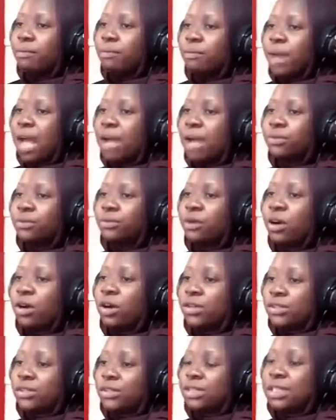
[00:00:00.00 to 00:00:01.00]
Baru
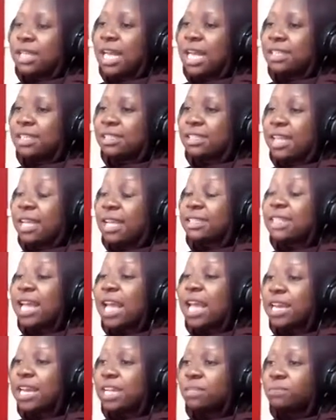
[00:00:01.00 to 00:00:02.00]
also says that
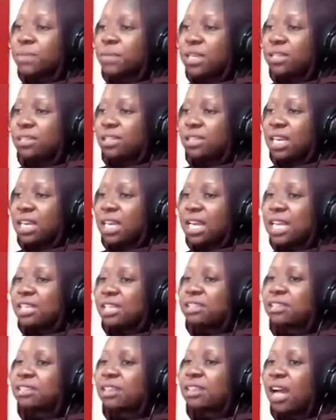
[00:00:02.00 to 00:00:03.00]
NNPC
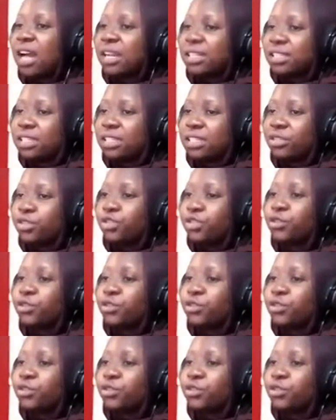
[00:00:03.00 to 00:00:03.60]
is targeting